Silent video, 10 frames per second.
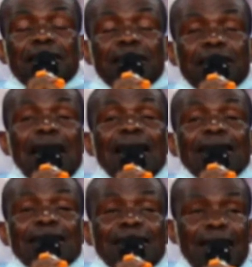9
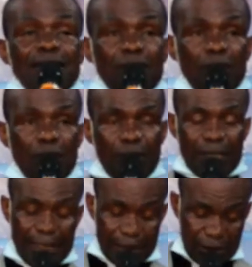and 10 on
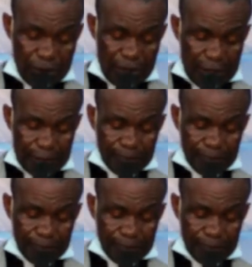next week.